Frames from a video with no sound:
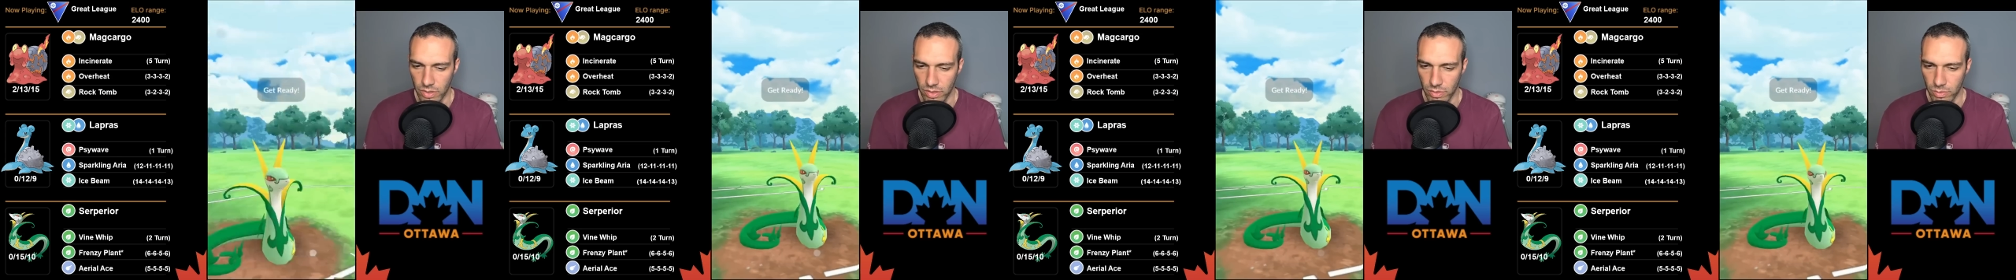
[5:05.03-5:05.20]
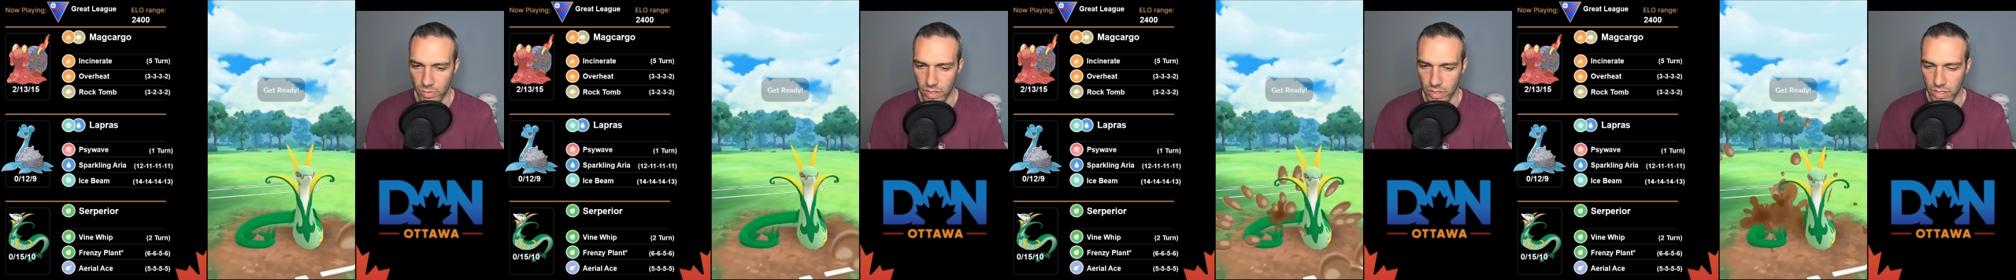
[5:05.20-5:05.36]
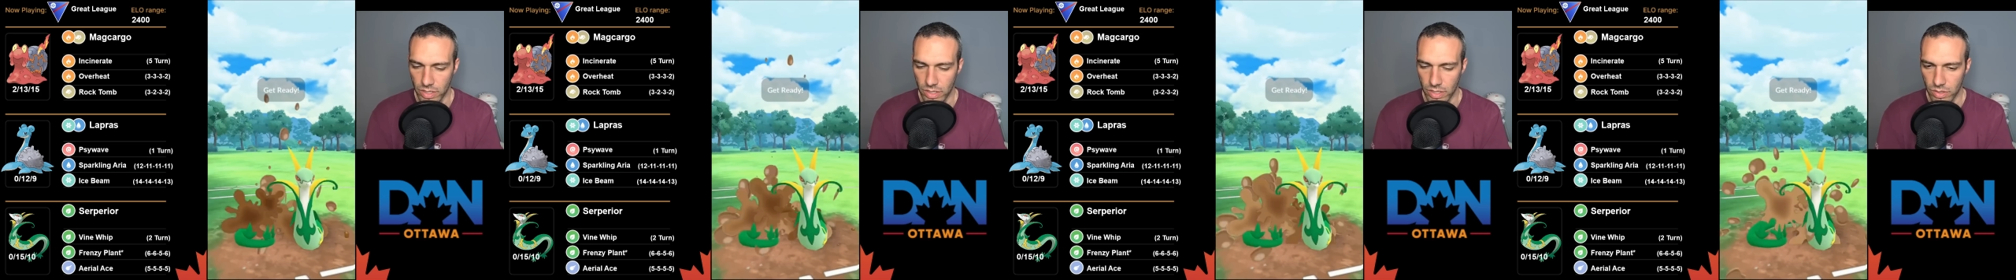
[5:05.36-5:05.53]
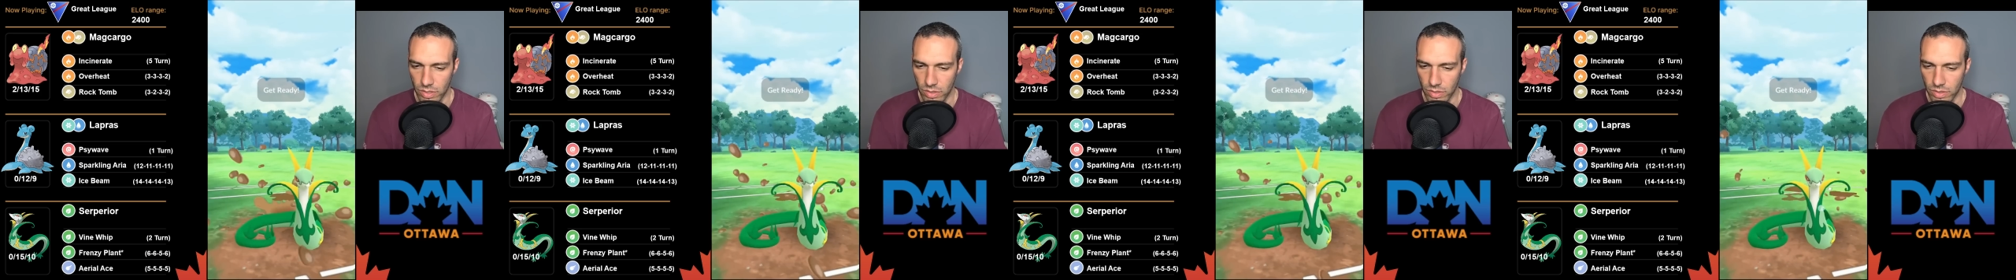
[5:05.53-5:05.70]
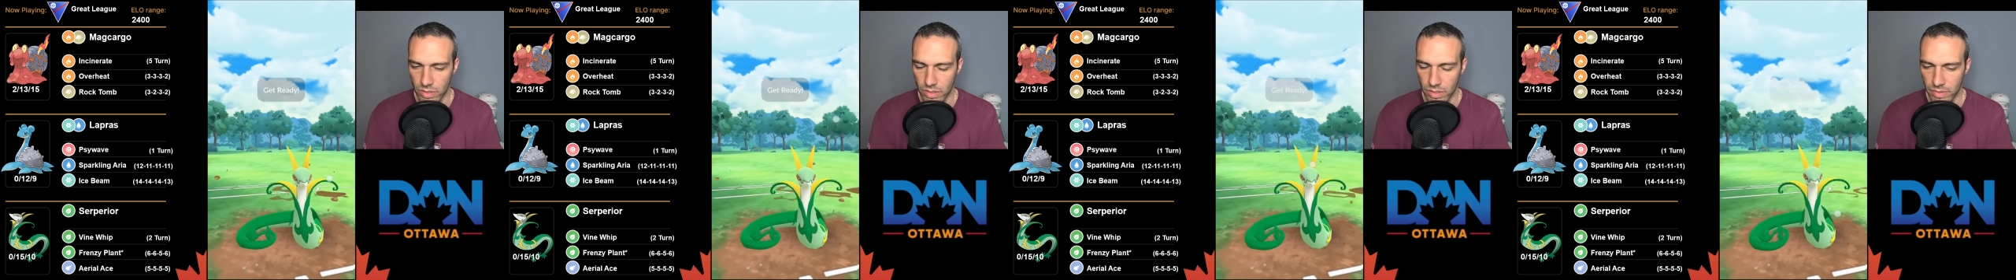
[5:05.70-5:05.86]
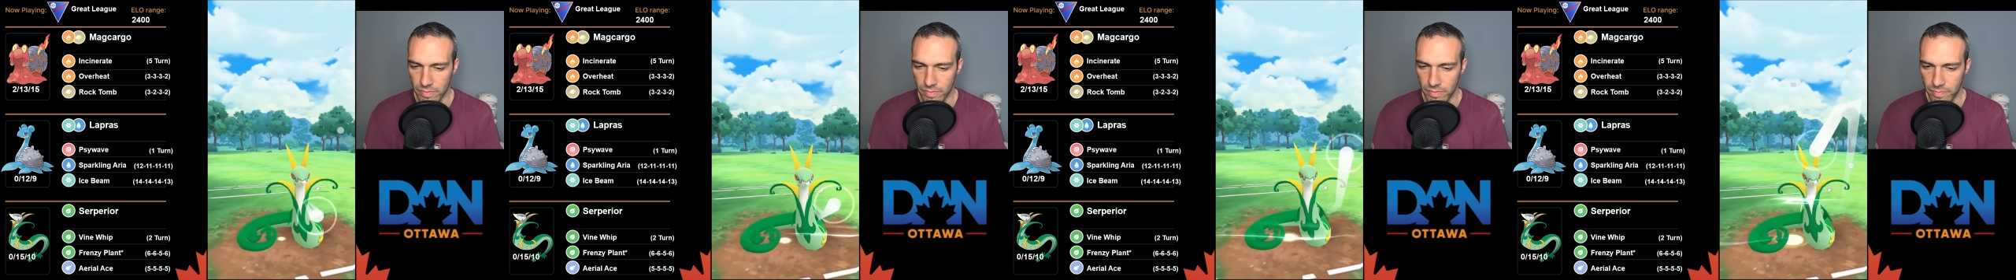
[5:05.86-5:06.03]
throw.
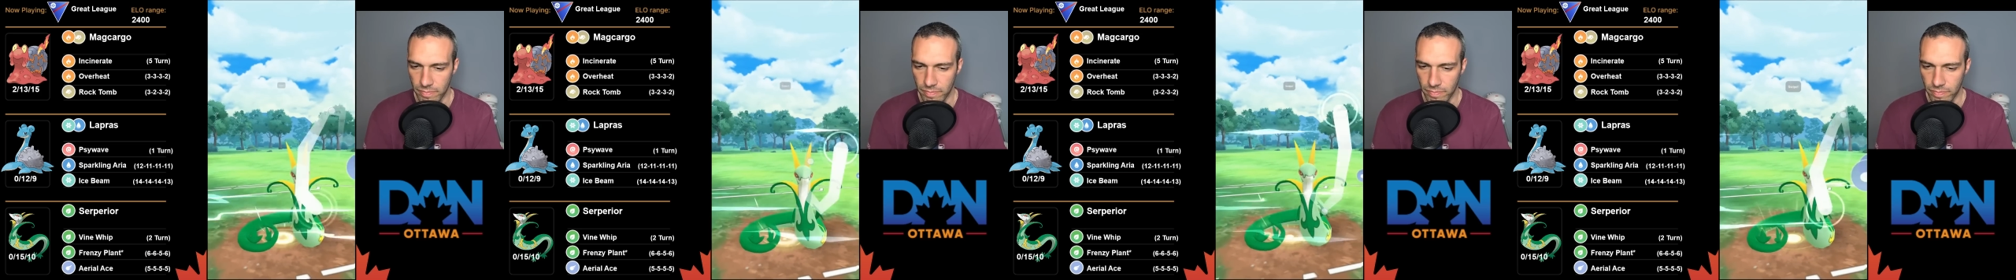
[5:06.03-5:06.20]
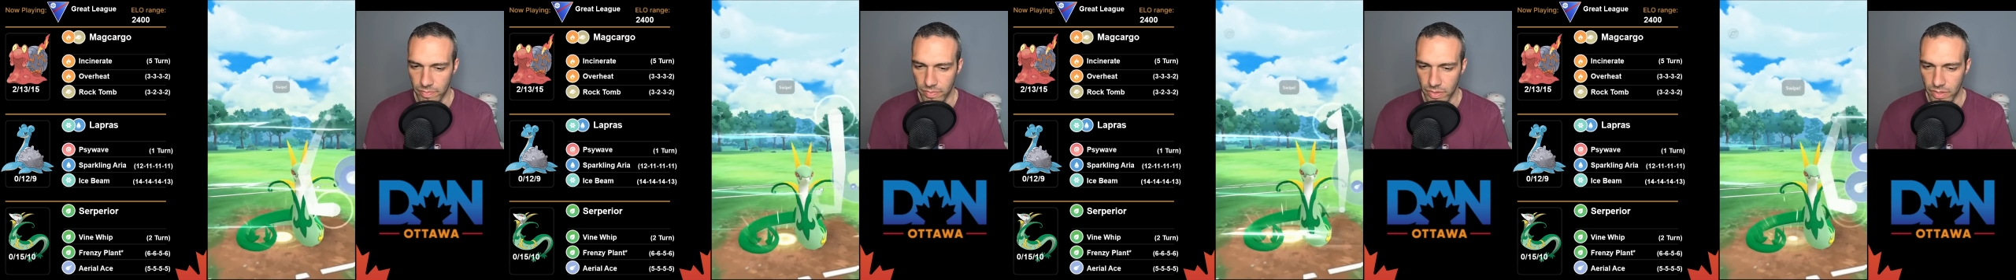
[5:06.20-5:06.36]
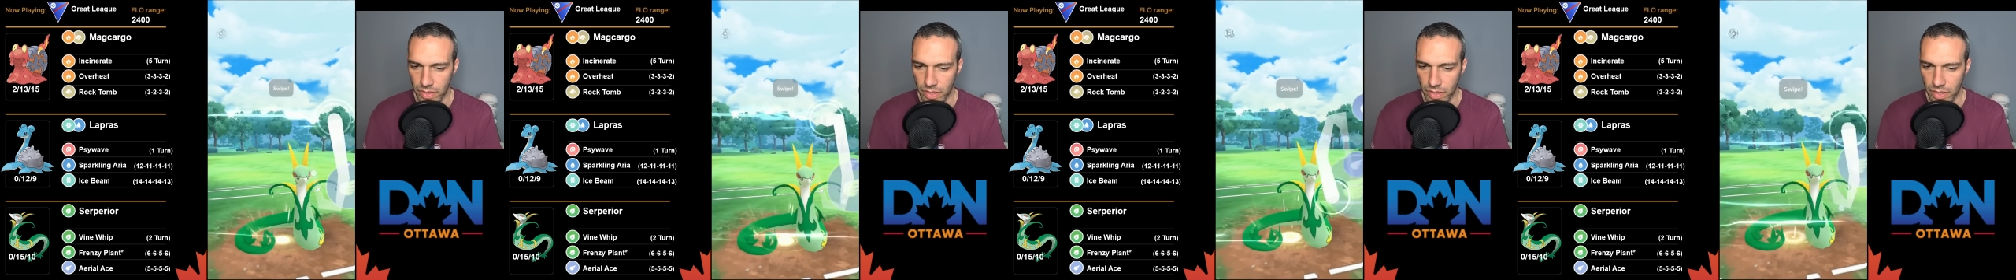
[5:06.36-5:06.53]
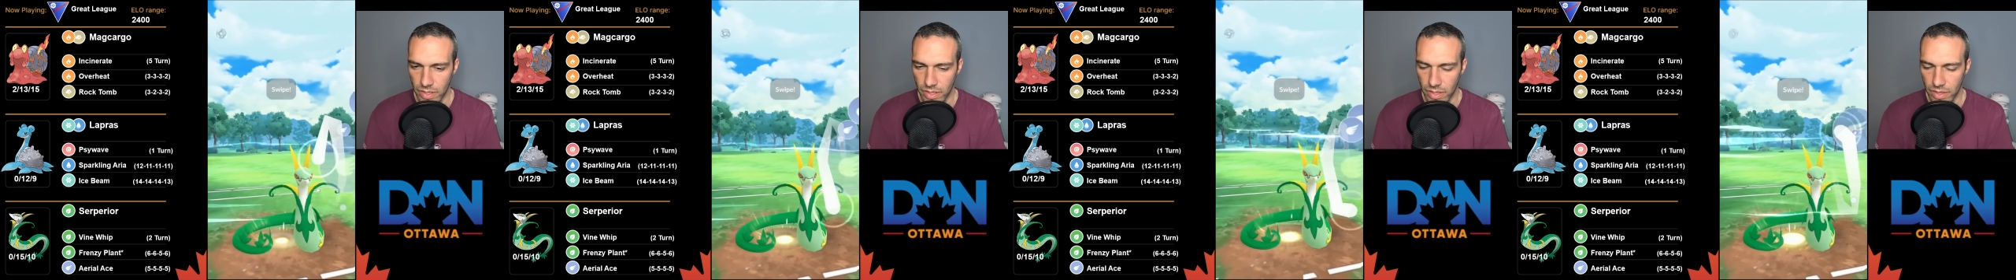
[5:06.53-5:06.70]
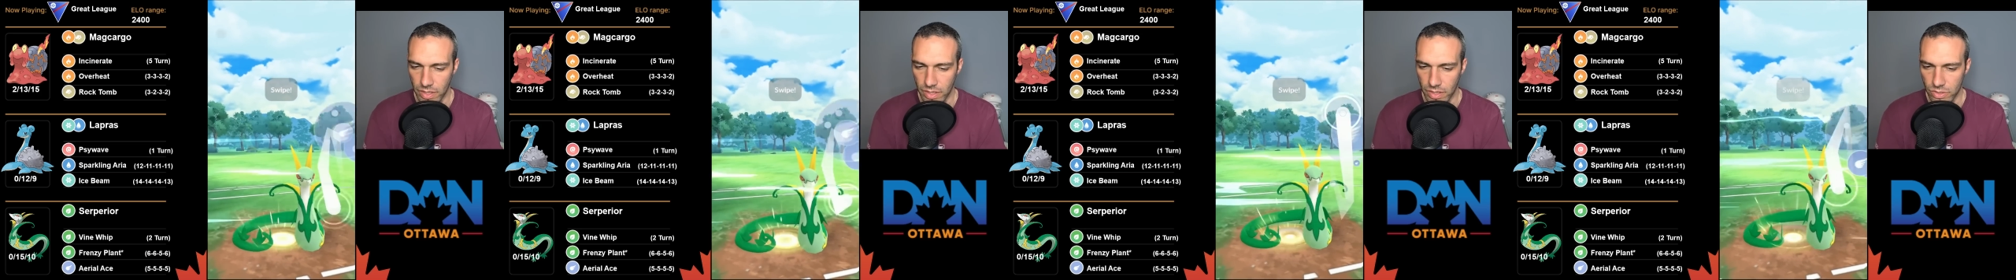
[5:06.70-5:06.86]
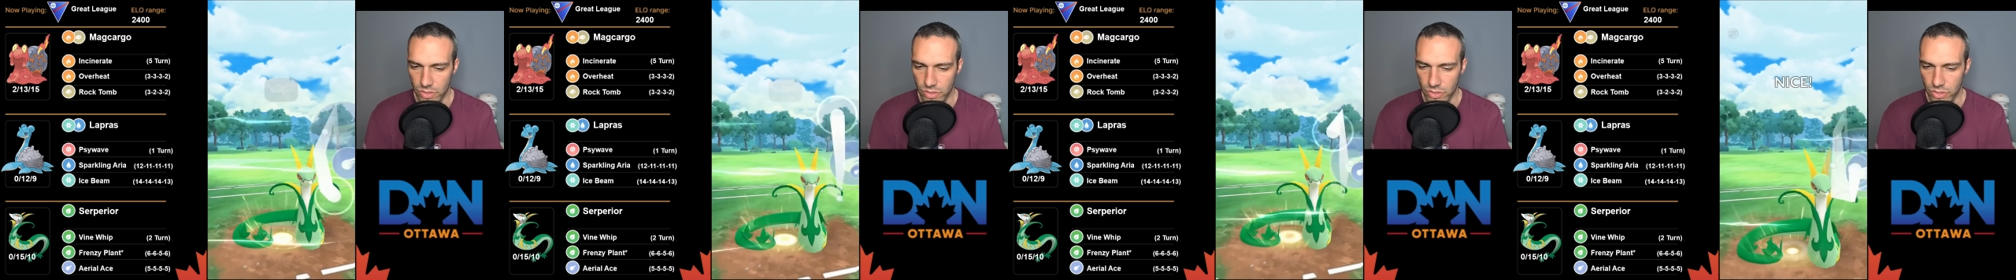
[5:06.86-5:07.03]

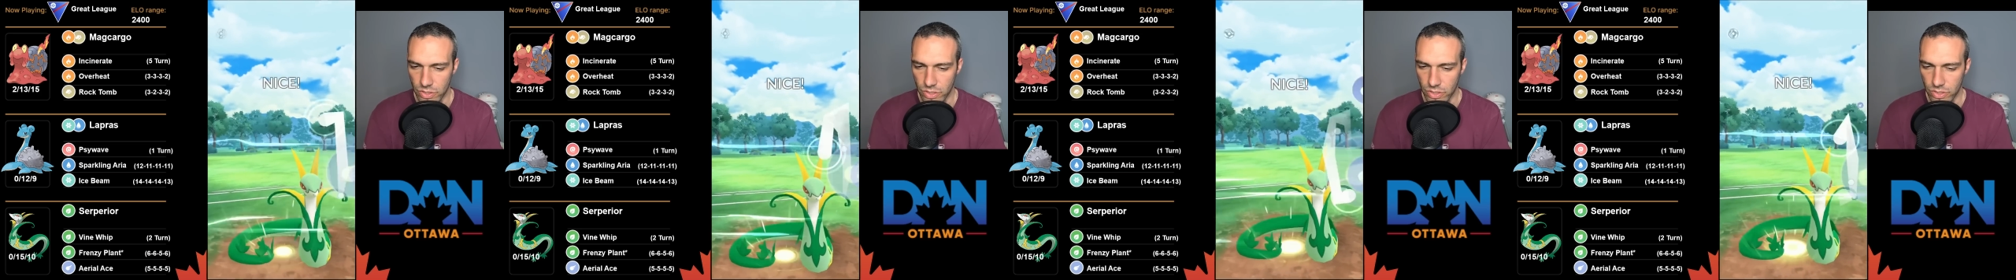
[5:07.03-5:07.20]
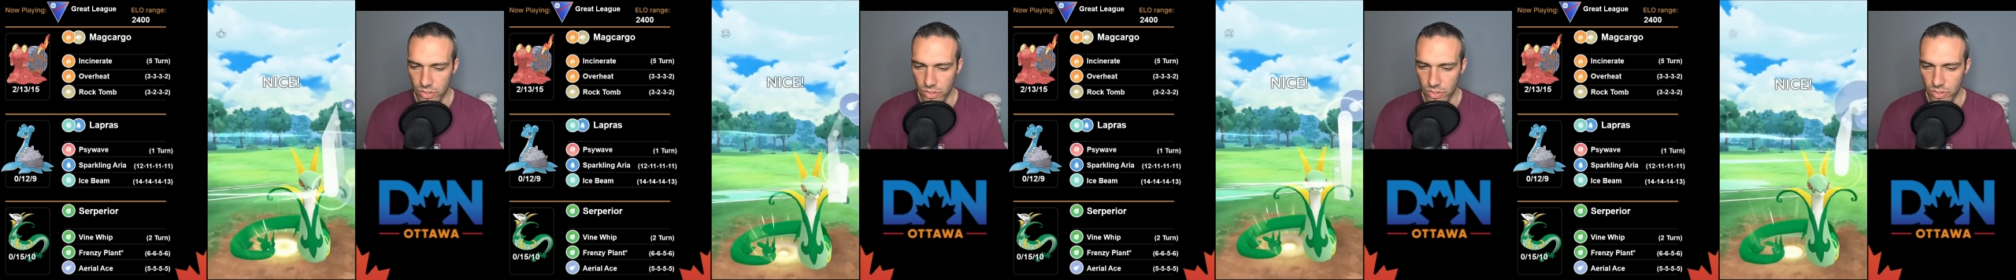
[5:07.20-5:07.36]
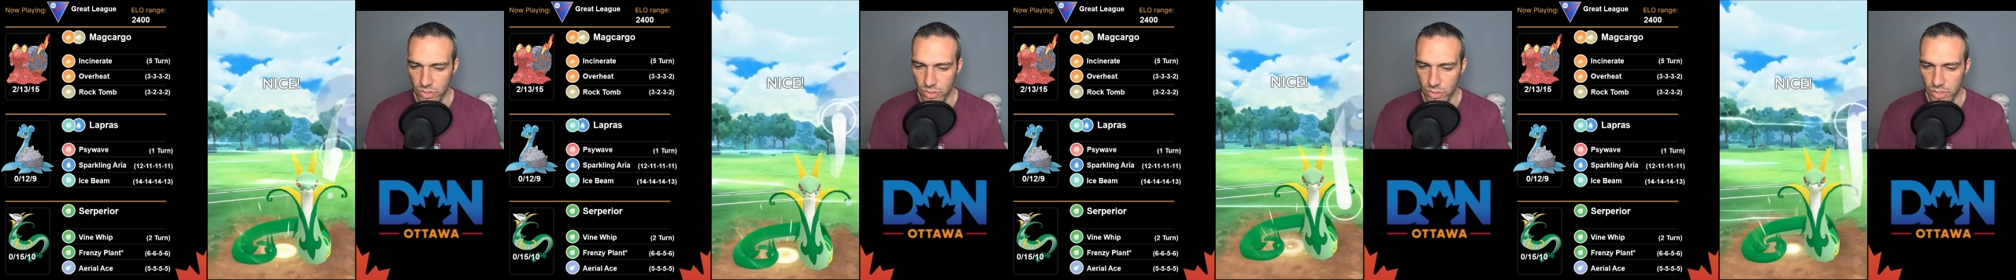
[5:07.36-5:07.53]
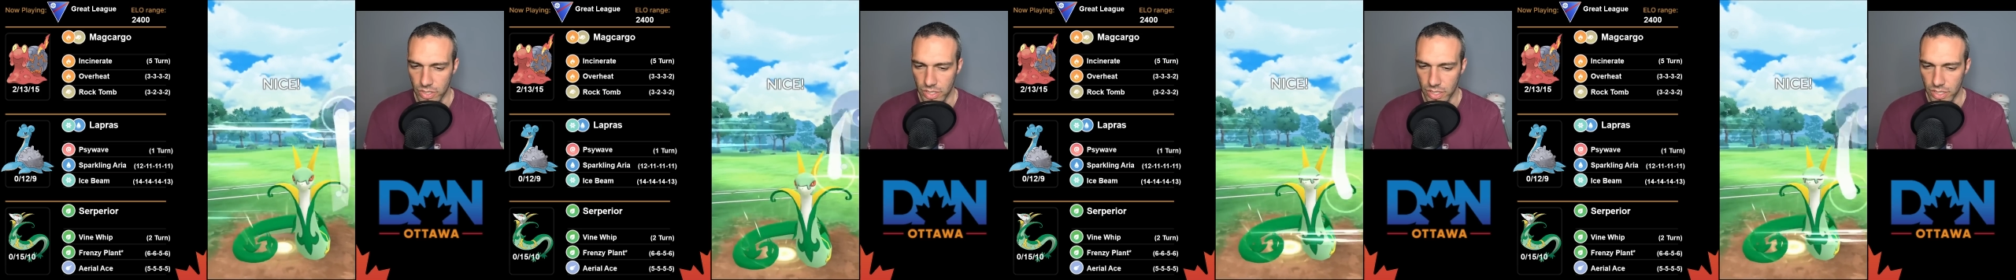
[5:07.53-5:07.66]
There's two.